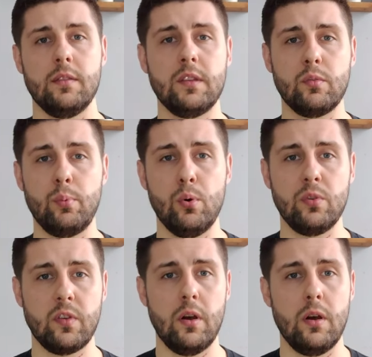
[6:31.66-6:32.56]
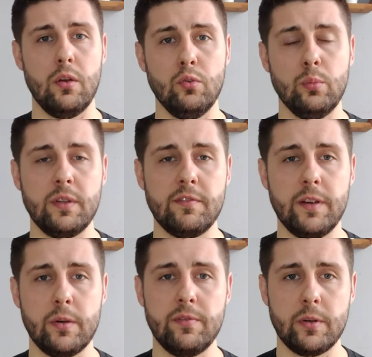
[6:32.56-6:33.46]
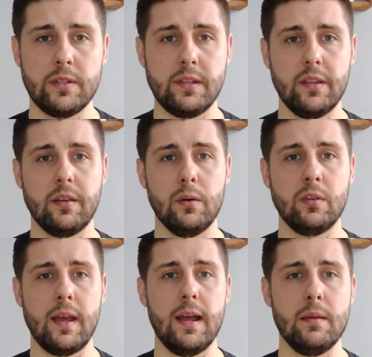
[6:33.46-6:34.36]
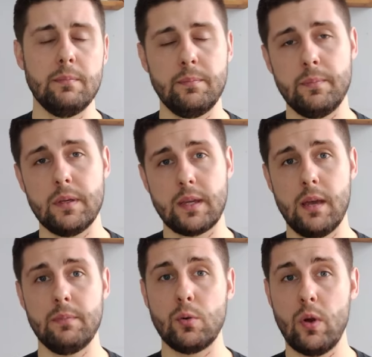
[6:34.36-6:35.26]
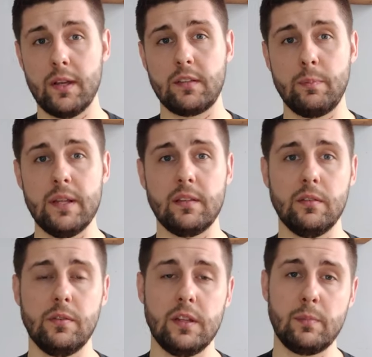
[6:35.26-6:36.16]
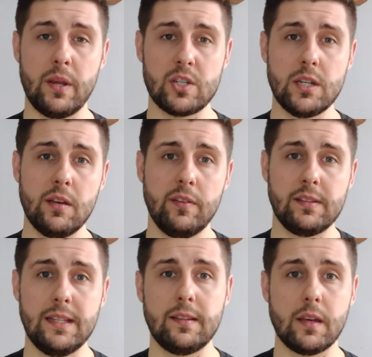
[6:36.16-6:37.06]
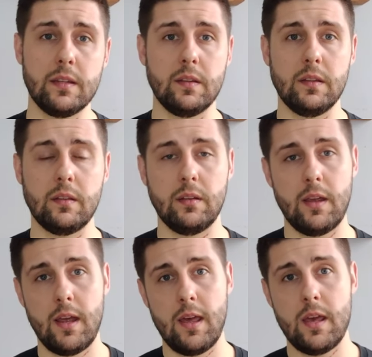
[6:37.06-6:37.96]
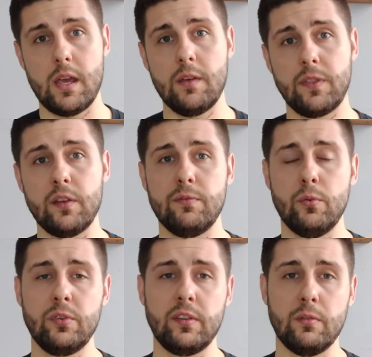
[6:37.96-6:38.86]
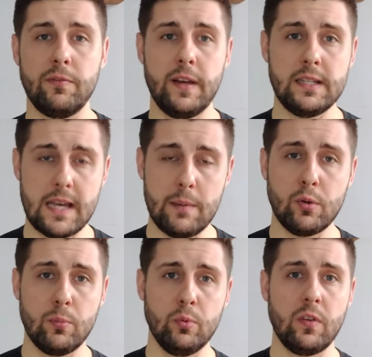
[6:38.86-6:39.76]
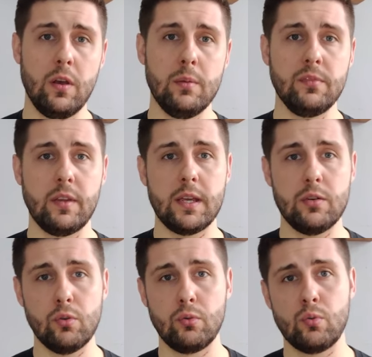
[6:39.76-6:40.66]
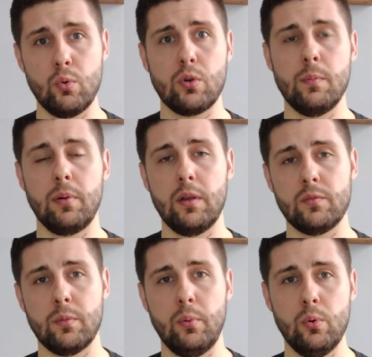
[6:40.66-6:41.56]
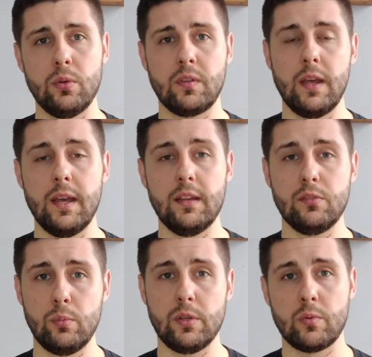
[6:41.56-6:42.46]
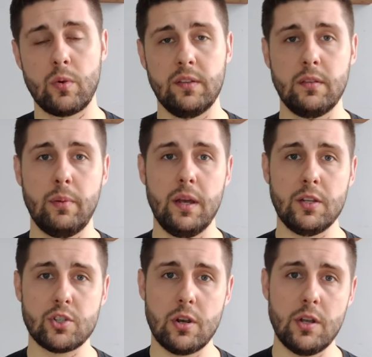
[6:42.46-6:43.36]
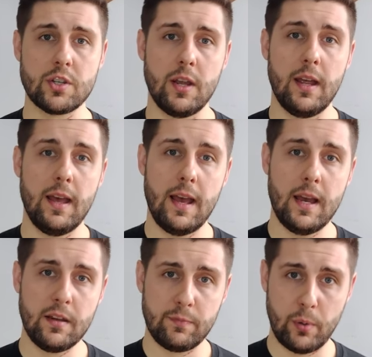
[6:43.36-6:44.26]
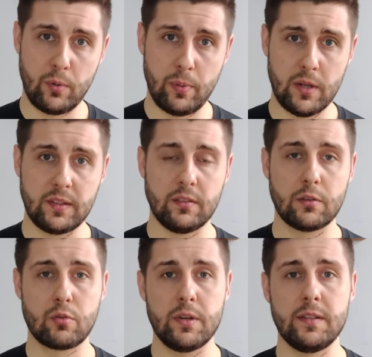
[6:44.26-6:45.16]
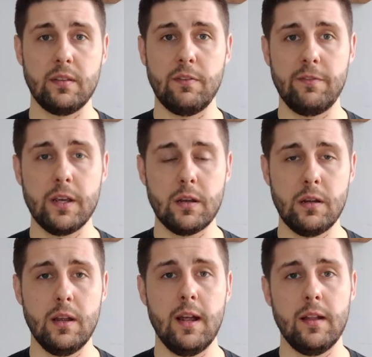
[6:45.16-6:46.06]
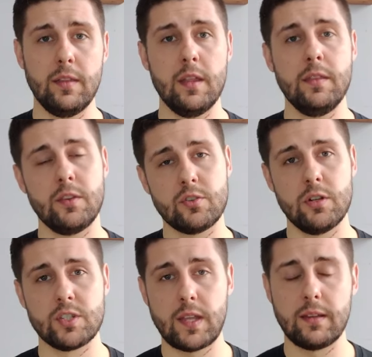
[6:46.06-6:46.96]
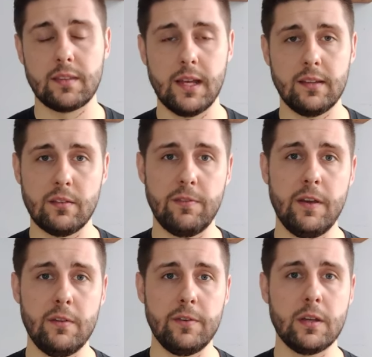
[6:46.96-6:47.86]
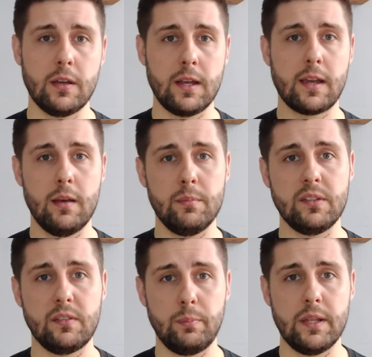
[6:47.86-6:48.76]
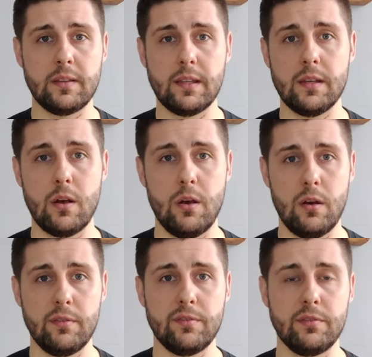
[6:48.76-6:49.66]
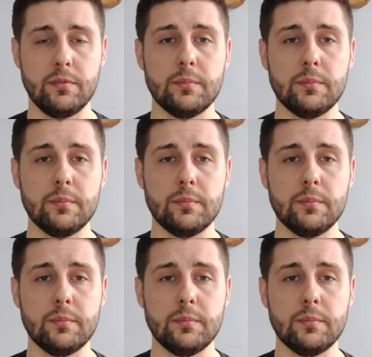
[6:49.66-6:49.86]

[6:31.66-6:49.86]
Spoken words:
These reports are normally very, very detailed and can be quite expensive, especially if it's litigated. If the divorce is on fairly amicable terms, a non-court compliant report is normally requested by a judge, and if both parties agree to the figure, then the judge takes that as a fair figure and can be split in half.